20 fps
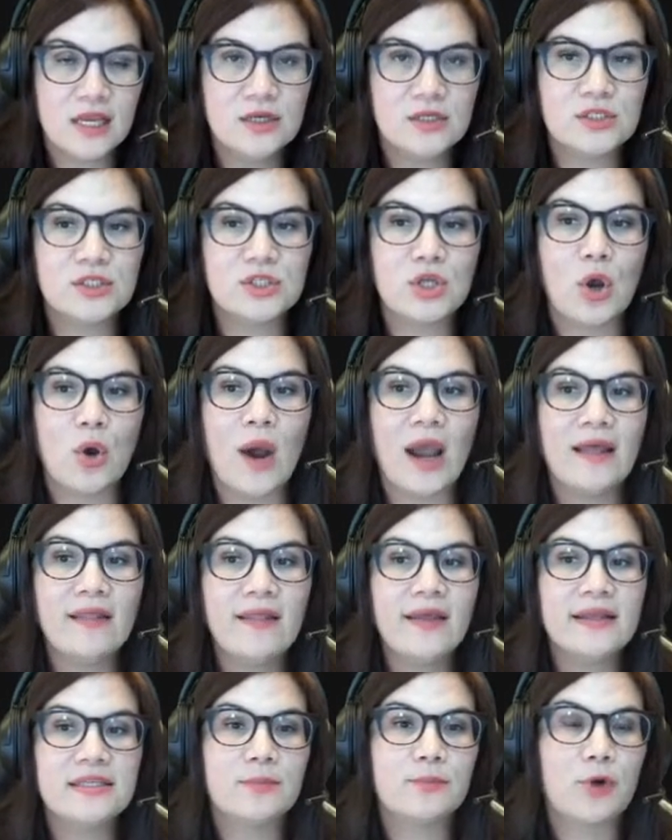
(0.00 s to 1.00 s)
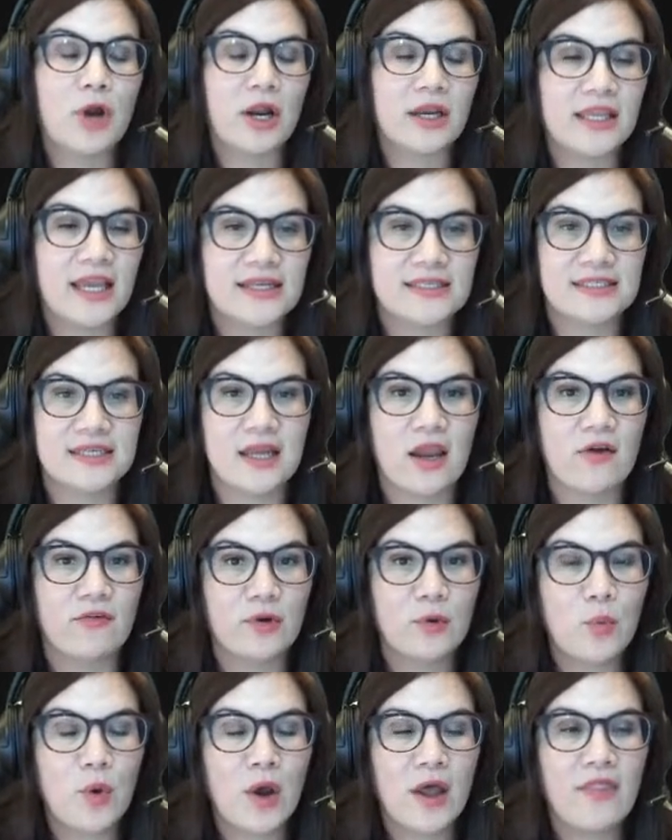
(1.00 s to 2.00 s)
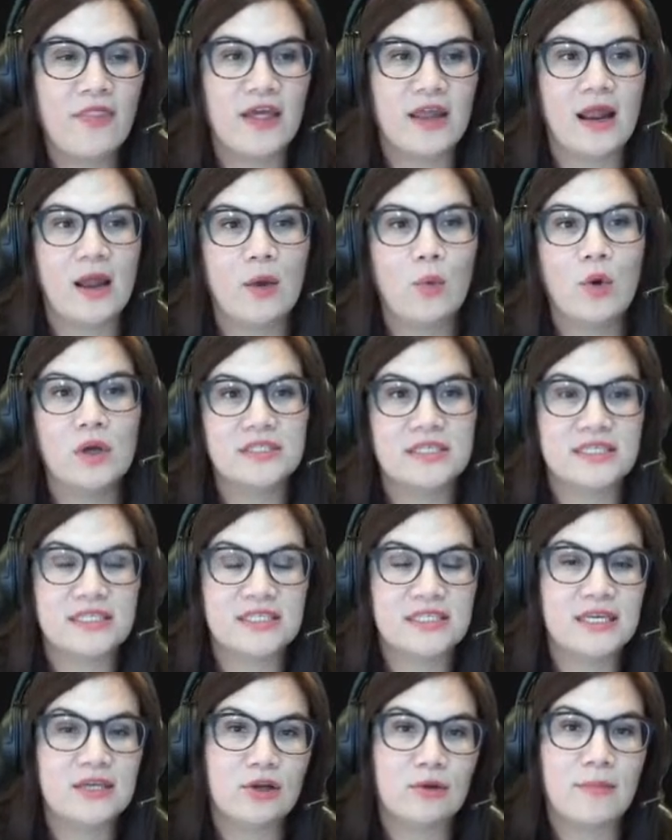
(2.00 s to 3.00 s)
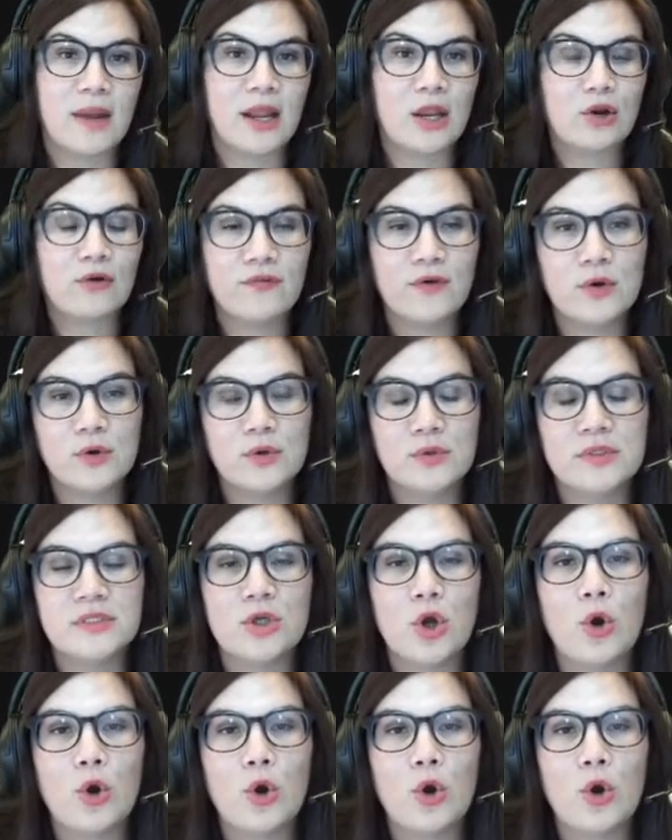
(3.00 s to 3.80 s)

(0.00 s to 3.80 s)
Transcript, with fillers: So I like to broadcast to everyone that I want to see their microphones